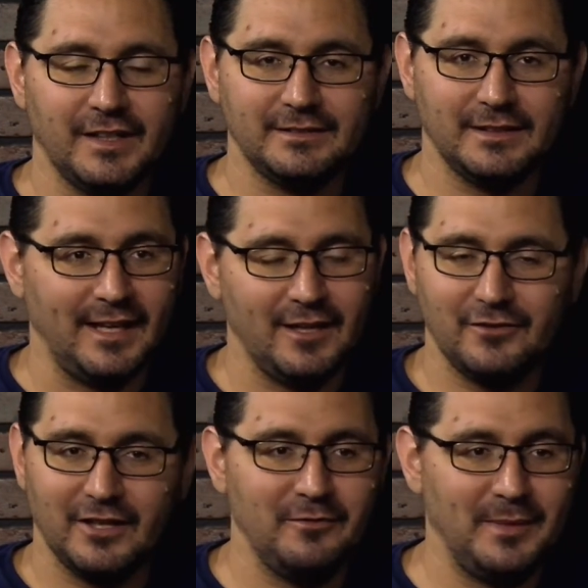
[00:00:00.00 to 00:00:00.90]
I said, thank you
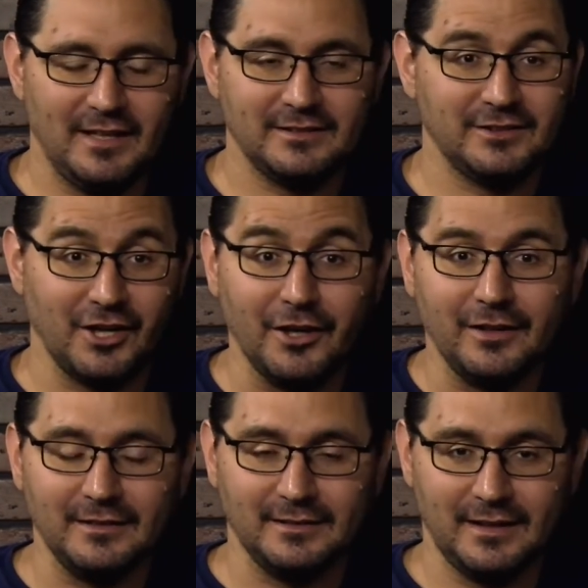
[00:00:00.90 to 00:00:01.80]
for giving me that start
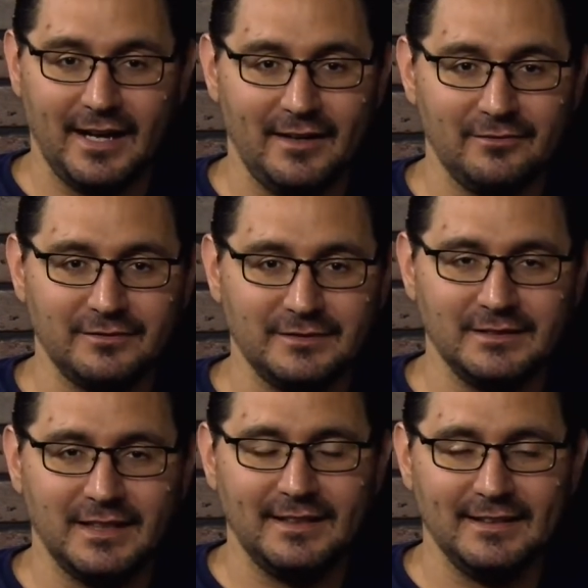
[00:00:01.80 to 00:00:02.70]
and kind of
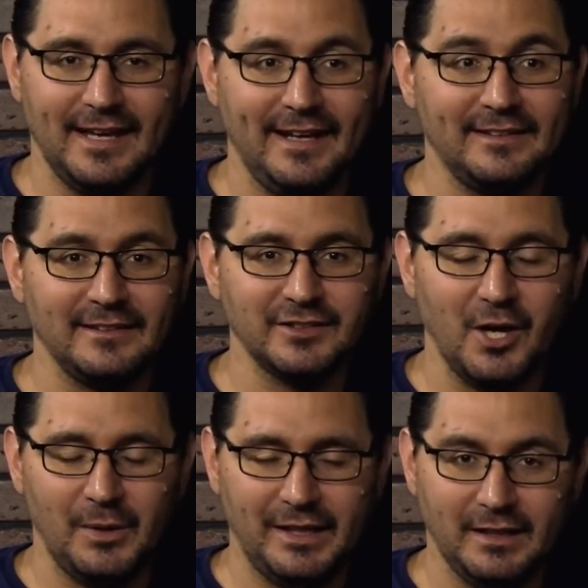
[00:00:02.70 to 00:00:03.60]
getting things
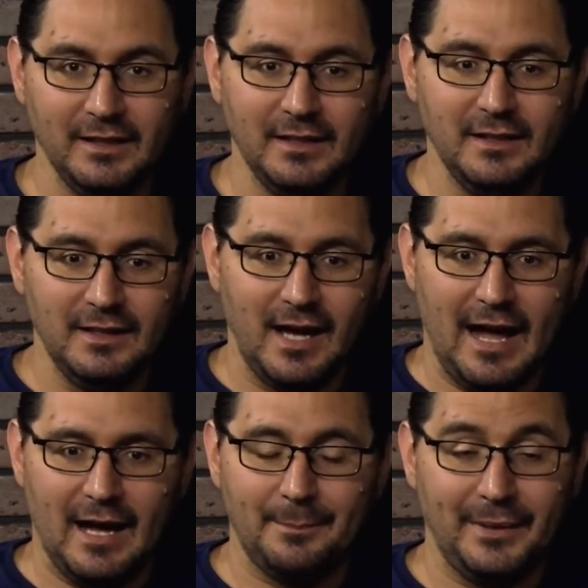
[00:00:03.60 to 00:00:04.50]
going.
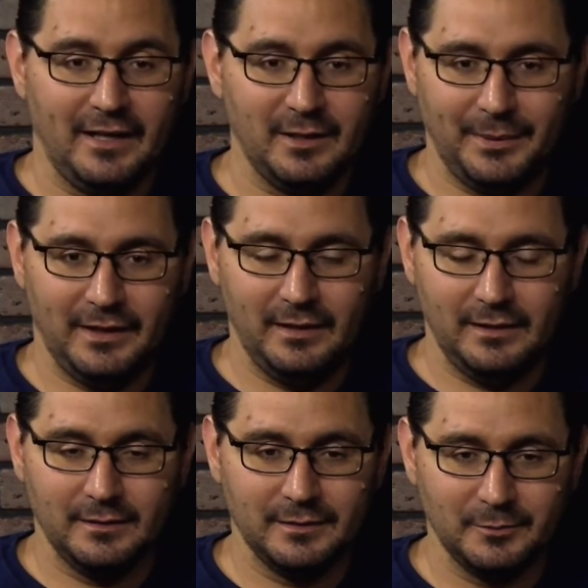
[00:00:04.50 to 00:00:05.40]

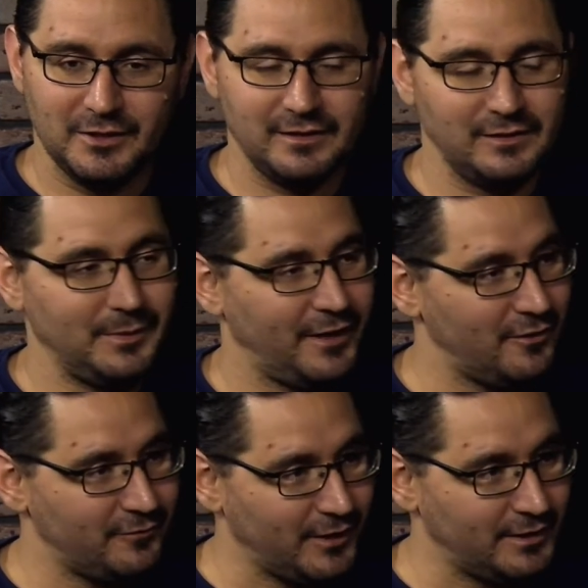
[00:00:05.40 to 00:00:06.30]
Penelope, which is my
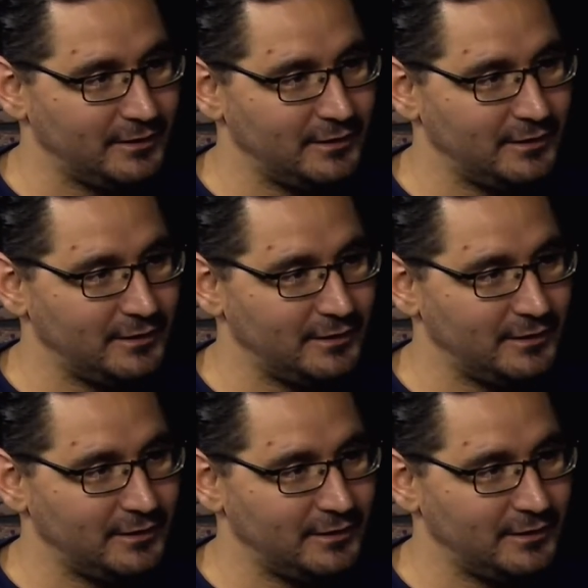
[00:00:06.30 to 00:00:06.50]
girlfriend.